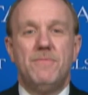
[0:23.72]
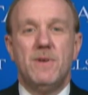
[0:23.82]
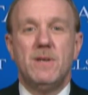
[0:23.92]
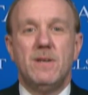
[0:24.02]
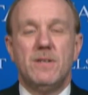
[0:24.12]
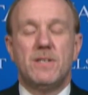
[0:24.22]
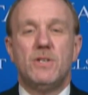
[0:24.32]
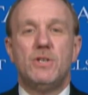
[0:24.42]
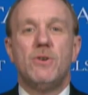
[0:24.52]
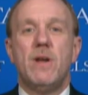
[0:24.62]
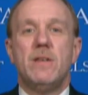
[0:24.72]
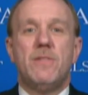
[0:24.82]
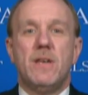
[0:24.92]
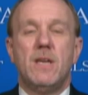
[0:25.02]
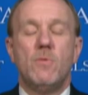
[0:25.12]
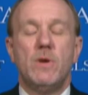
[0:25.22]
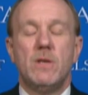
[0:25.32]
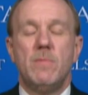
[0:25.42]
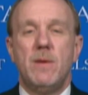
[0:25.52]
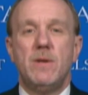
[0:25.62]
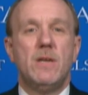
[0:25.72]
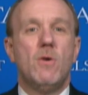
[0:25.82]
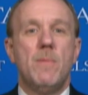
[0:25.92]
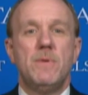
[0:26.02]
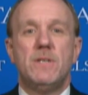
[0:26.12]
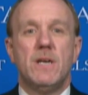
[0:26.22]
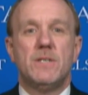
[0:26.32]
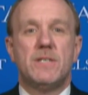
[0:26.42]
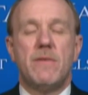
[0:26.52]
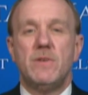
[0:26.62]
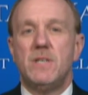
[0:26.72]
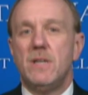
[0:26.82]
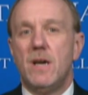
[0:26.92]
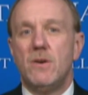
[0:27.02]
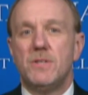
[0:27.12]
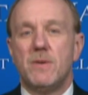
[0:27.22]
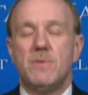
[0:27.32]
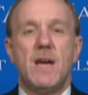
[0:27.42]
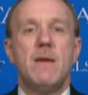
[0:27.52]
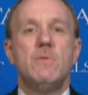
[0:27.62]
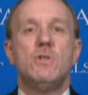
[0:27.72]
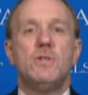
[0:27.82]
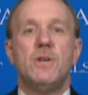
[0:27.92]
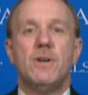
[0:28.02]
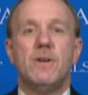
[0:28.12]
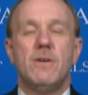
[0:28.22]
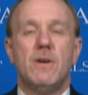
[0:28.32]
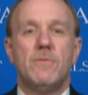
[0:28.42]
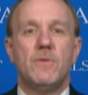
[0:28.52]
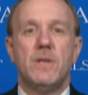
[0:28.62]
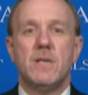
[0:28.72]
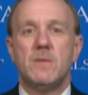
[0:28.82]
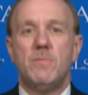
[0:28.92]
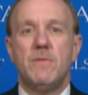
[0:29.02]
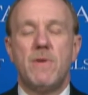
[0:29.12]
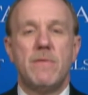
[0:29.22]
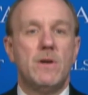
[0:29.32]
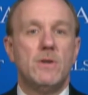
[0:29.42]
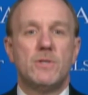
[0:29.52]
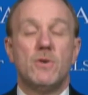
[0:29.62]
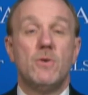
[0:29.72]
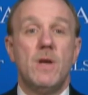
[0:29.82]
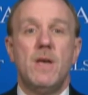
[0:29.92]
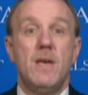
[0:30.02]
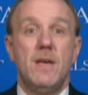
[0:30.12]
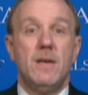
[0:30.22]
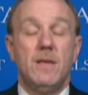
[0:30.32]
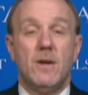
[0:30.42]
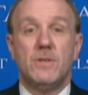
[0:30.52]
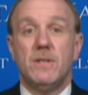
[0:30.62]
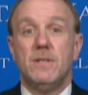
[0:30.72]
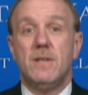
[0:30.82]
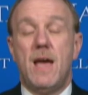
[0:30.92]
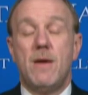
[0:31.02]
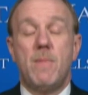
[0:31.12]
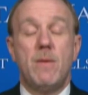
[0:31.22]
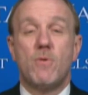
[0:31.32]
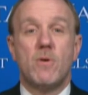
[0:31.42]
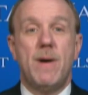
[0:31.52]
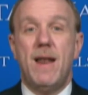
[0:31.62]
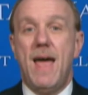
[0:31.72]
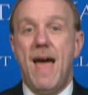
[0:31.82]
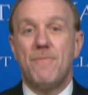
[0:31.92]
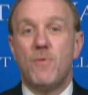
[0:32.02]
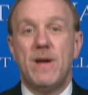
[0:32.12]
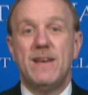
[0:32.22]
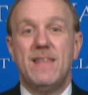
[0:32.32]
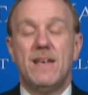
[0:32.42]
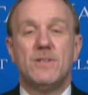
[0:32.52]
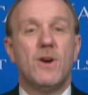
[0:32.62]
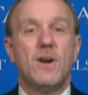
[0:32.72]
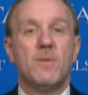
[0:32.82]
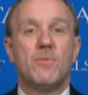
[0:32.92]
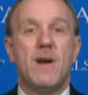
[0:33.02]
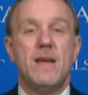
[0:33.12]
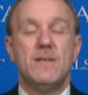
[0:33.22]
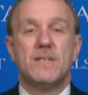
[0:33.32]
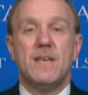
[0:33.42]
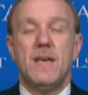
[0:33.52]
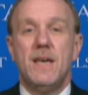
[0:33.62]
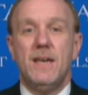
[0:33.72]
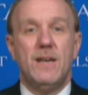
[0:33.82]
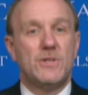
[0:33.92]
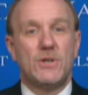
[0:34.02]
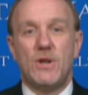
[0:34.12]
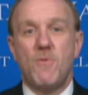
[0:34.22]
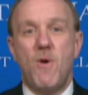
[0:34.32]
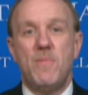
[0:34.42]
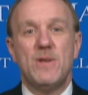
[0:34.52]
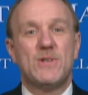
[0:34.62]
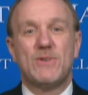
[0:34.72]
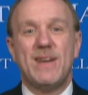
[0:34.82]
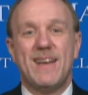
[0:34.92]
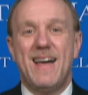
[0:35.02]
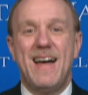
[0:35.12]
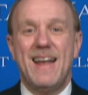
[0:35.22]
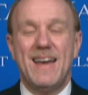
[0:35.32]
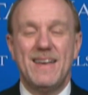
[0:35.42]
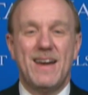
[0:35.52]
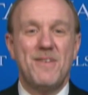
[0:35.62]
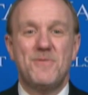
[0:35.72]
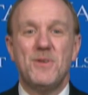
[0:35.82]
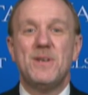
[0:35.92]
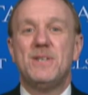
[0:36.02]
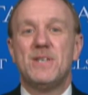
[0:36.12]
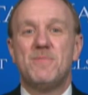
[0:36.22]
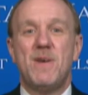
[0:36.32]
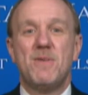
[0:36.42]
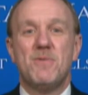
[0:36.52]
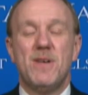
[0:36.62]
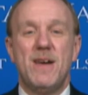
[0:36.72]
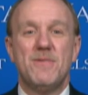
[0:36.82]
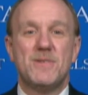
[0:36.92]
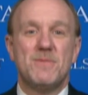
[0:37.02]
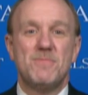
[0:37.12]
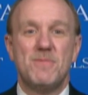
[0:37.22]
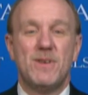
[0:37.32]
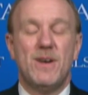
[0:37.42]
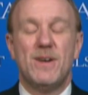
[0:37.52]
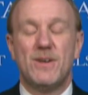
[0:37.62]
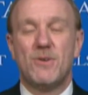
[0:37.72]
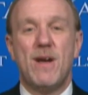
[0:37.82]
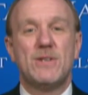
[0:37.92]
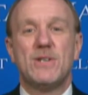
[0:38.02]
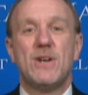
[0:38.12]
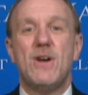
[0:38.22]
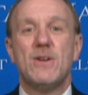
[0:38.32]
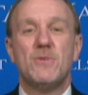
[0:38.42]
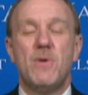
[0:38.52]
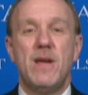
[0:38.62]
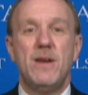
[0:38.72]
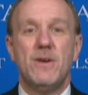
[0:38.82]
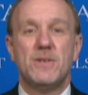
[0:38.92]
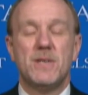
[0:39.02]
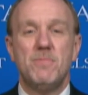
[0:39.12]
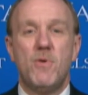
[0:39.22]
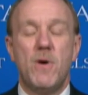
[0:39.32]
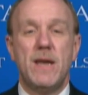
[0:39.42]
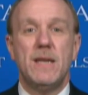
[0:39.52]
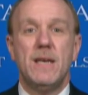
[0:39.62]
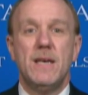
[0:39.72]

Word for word: been since year end thinking we could maybe go up and touch 1700 sometime this year for the S&P 500. So, you know, t- tonight maybe we're about halfway to that target price, and it certainly won't be a straight line. I, I fully anticipate we'll have some uh, correction along the way here at some point,